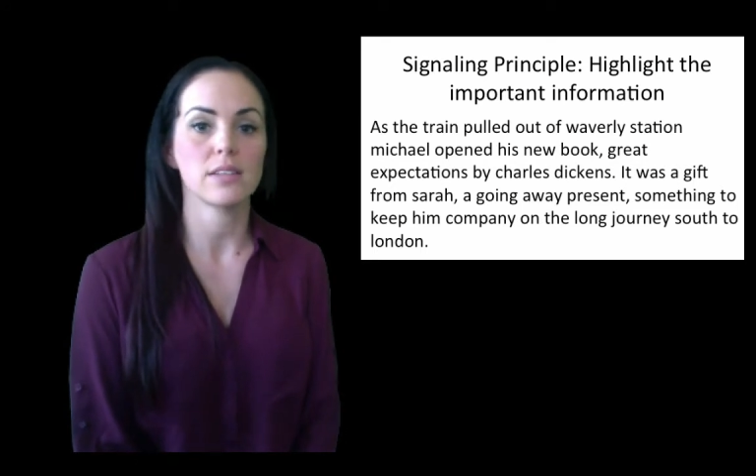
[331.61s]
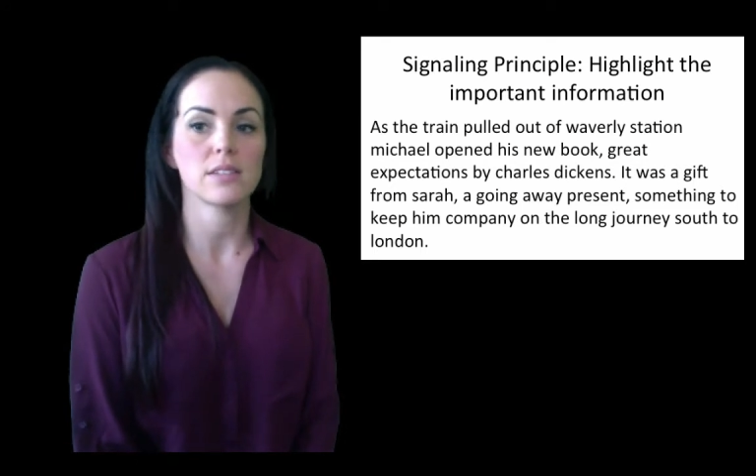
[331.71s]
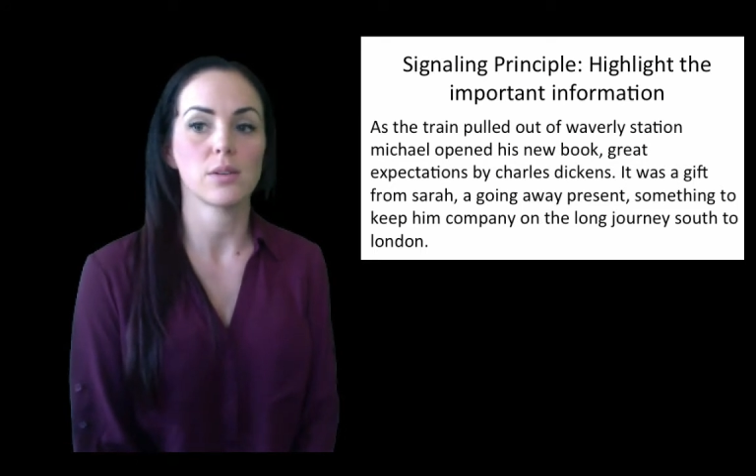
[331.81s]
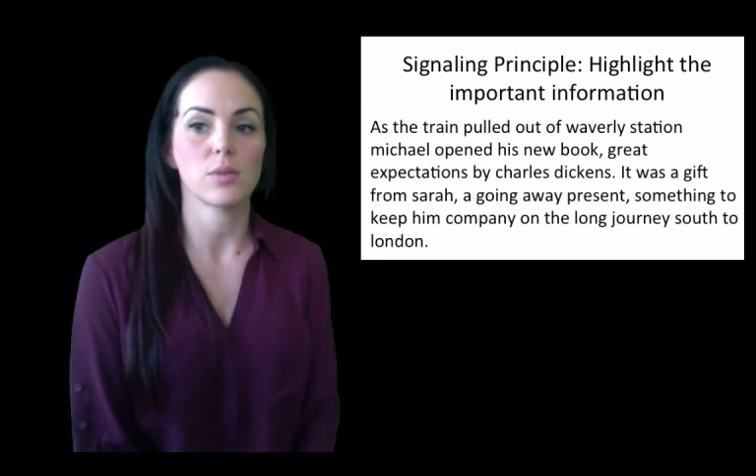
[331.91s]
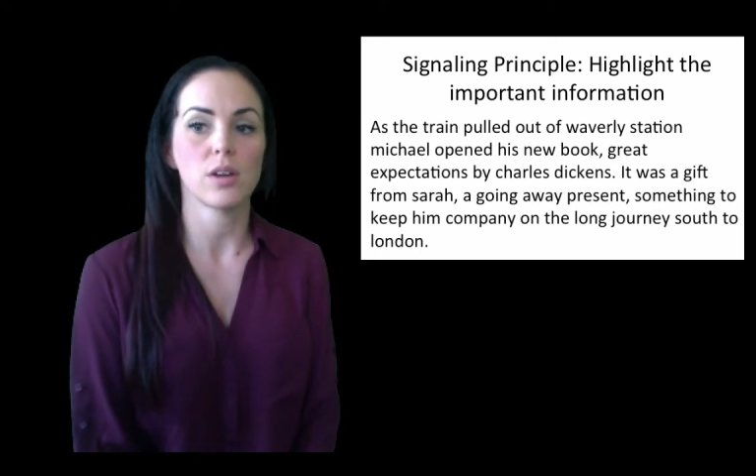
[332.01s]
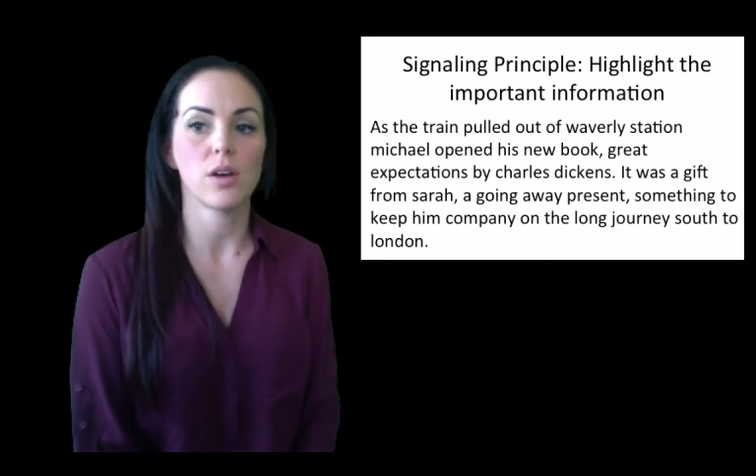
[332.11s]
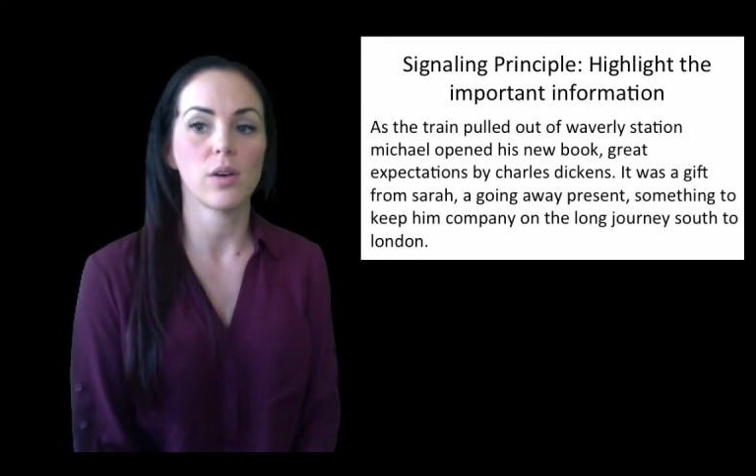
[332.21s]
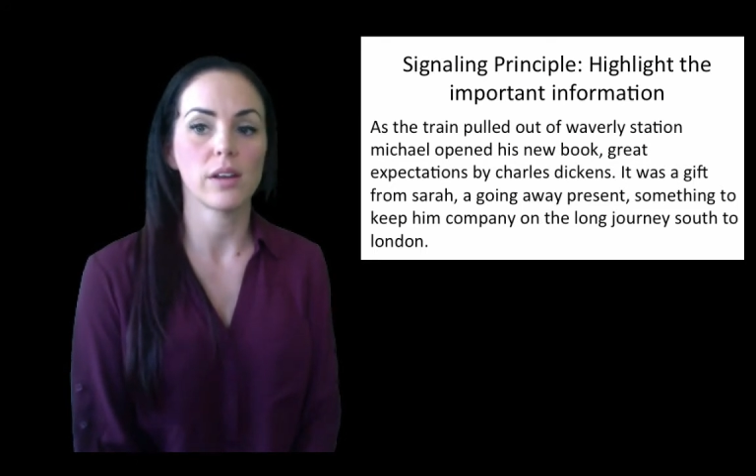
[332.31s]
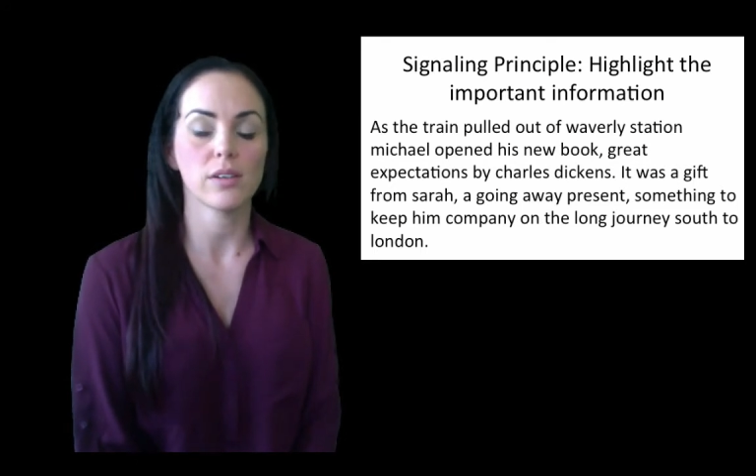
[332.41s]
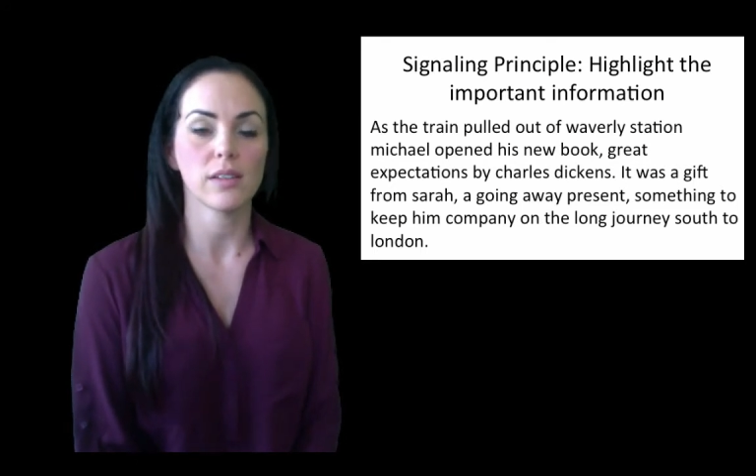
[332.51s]
there were no
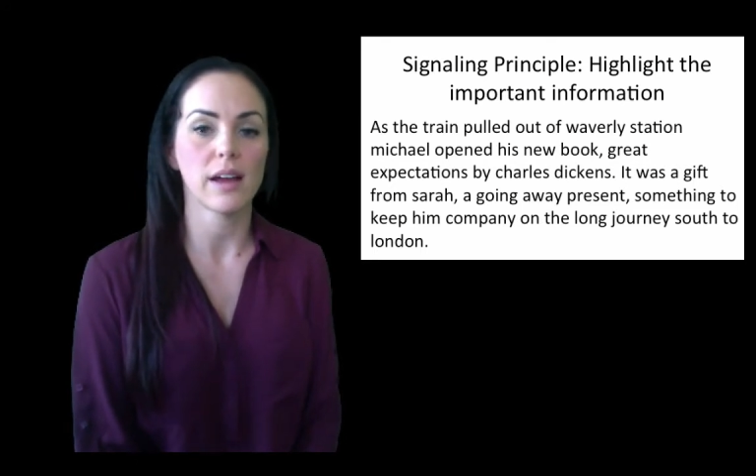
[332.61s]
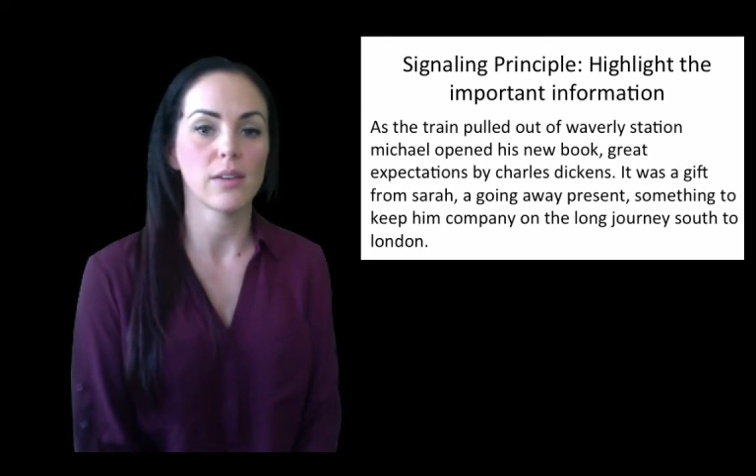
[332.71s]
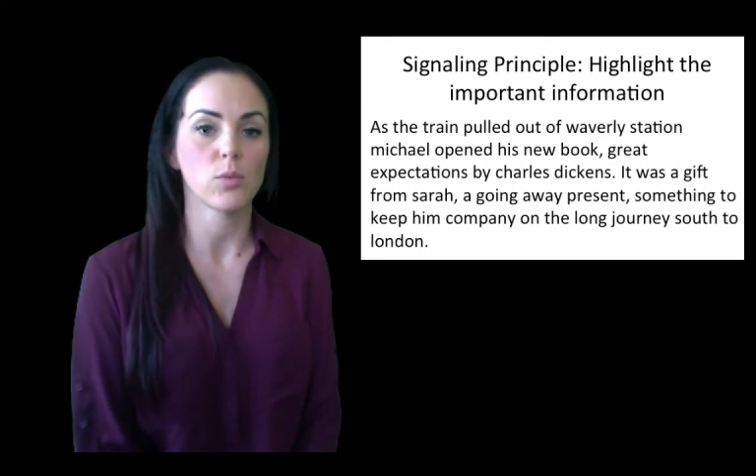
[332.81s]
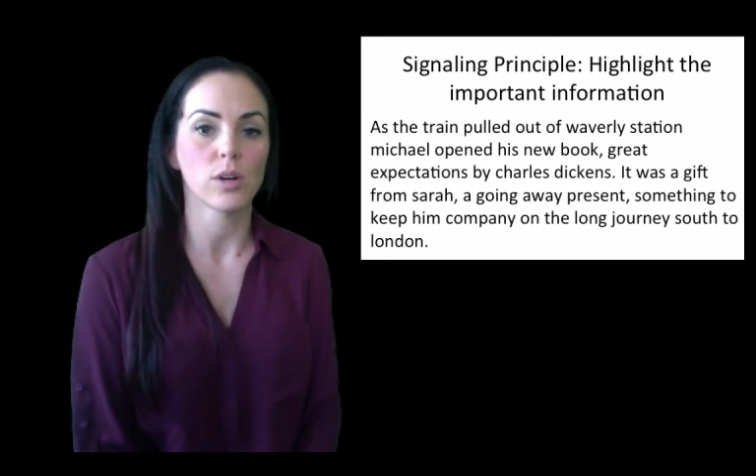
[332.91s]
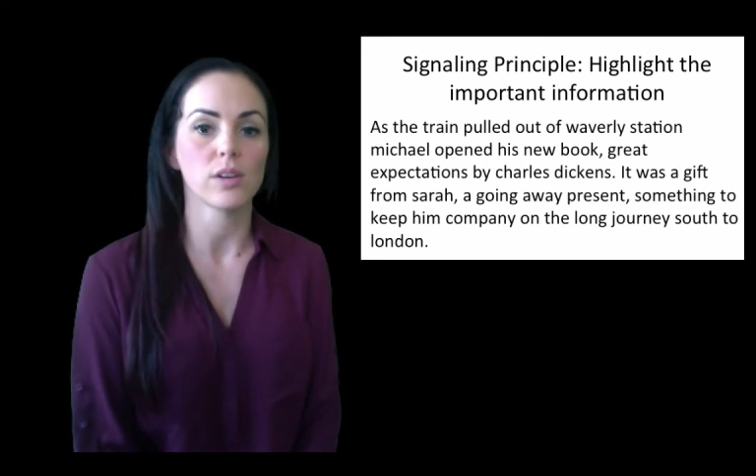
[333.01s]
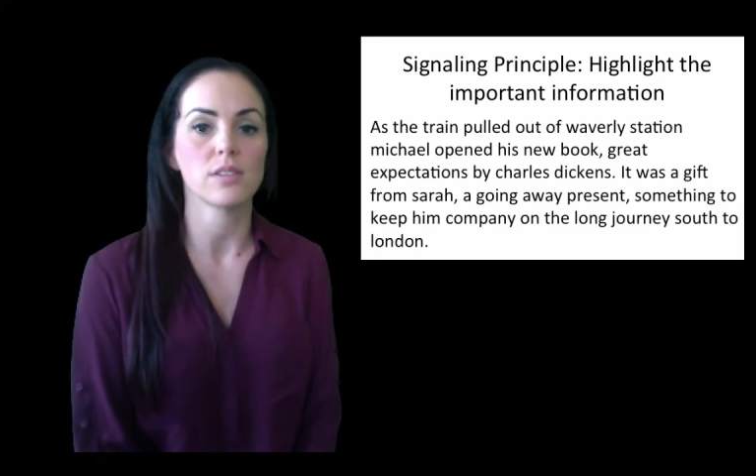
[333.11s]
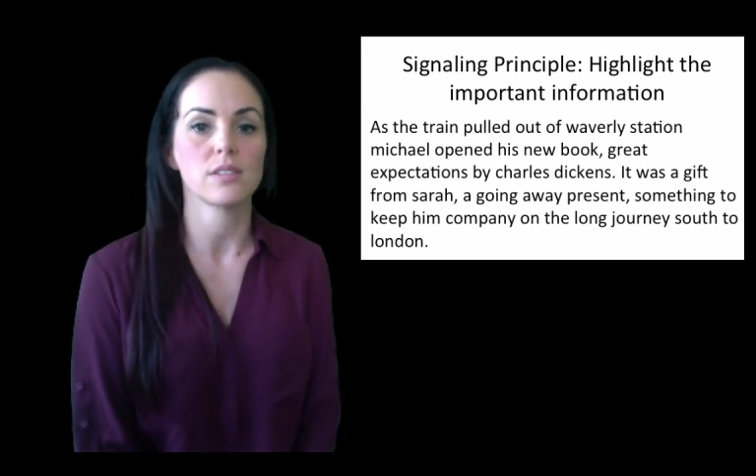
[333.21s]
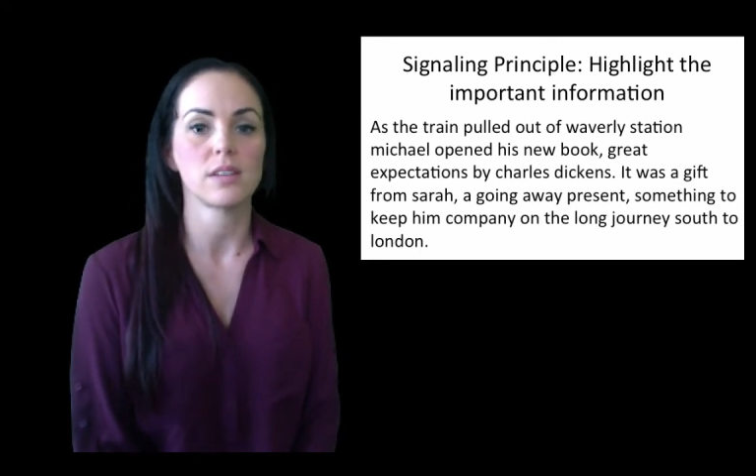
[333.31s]
underlined words,